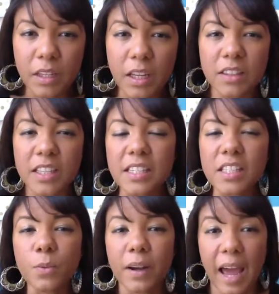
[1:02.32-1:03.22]
This
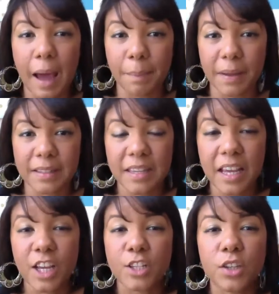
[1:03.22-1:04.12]
is what happens.
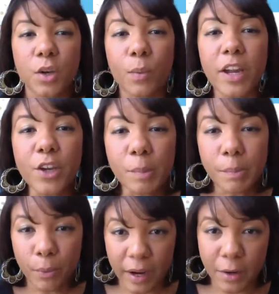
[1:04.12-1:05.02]
So the way your
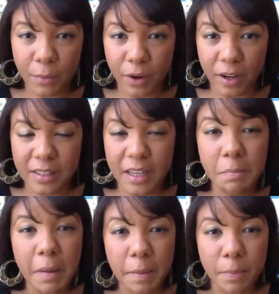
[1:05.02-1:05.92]
brain works and
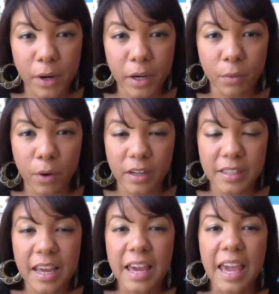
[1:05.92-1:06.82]
my brain works
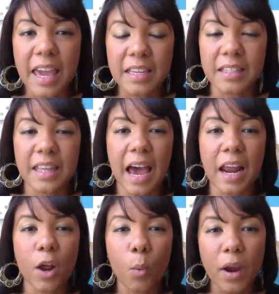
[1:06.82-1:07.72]
is
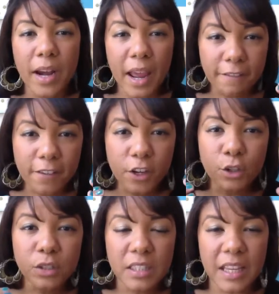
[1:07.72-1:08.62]
that whenever
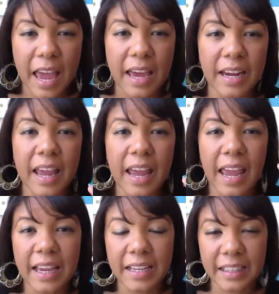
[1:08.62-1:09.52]
you set
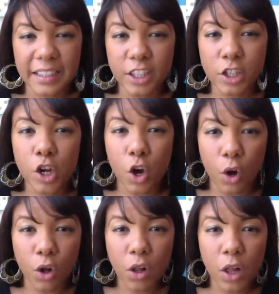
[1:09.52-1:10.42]
a clear
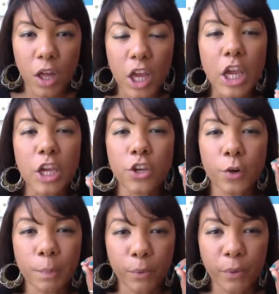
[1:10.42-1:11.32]
goal,
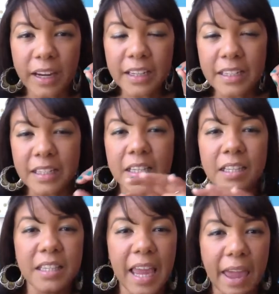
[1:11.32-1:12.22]
your brain
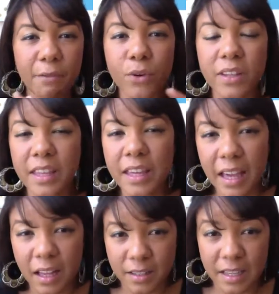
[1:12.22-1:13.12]
sees everything
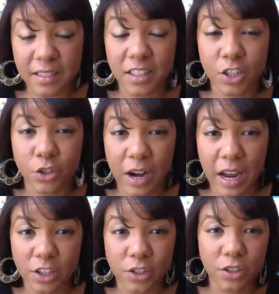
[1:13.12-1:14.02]
else as
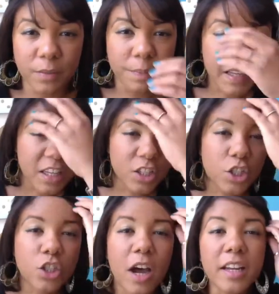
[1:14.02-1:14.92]
distraction.
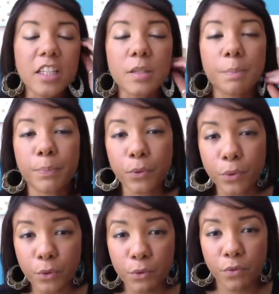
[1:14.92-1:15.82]
Studies
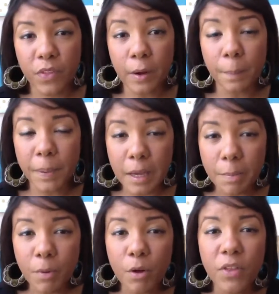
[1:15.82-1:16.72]
prove that
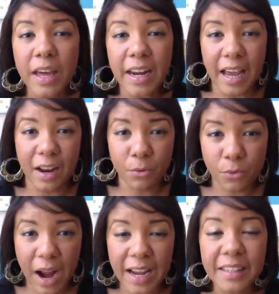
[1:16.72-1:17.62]
people that
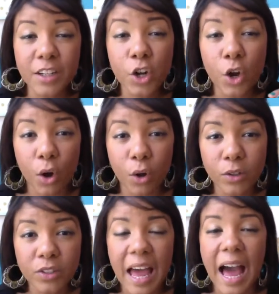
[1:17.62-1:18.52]
write their
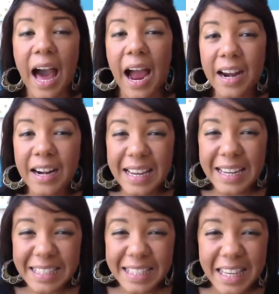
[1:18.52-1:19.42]
goals are
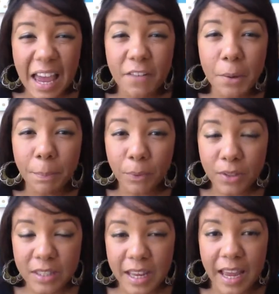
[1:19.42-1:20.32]

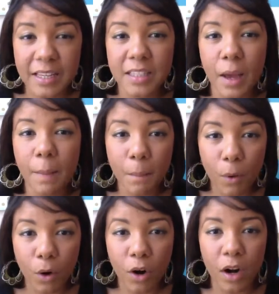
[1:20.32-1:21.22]
97%
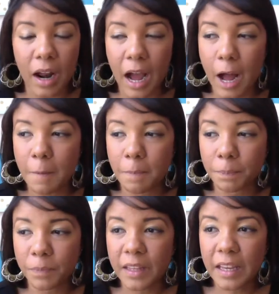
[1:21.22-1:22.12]
more
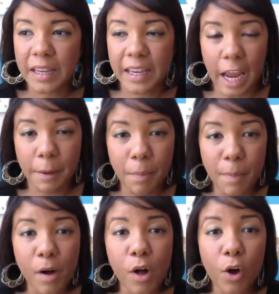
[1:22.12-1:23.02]

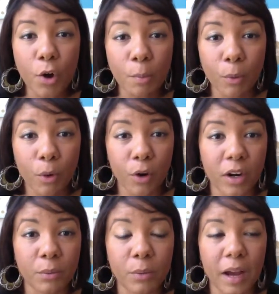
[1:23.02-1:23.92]
capable or
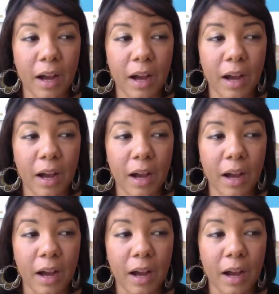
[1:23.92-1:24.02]
more